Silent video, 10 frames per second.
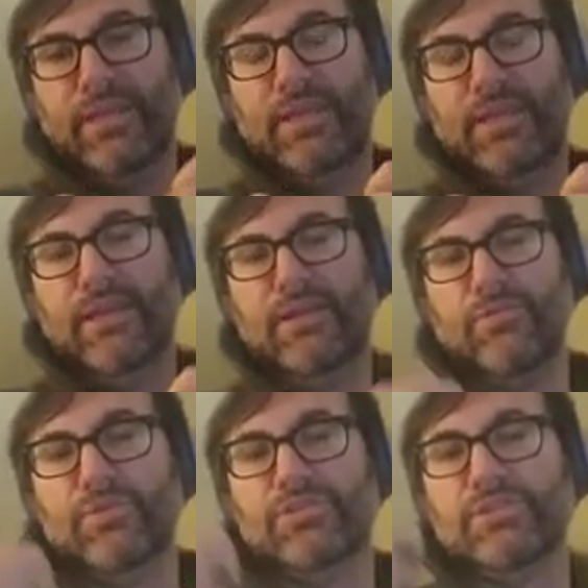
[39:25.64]
In other
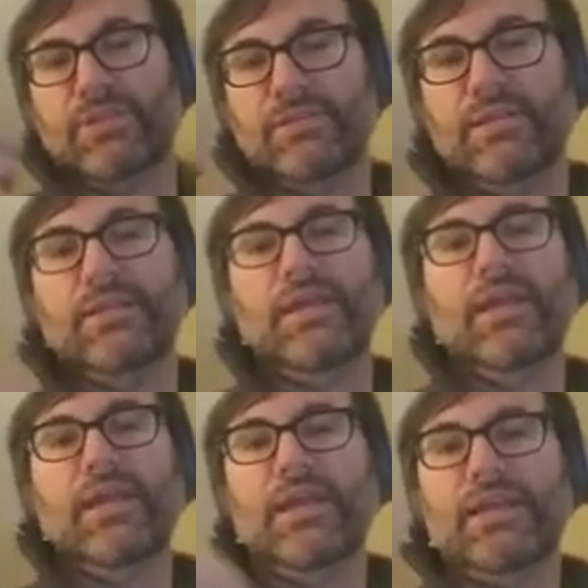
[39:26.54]
words,
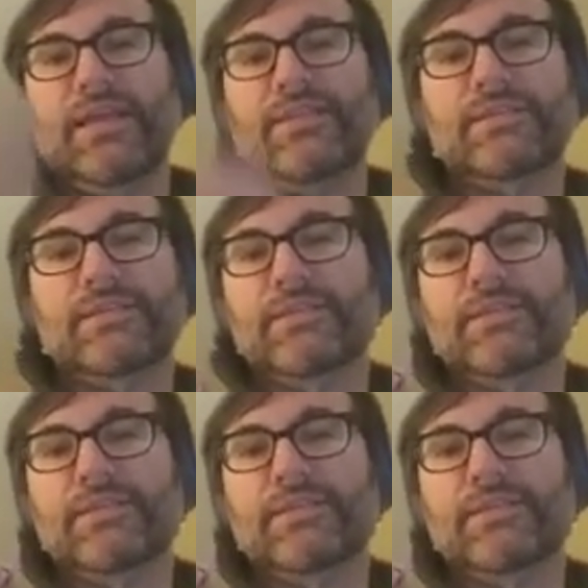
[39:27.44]
is it,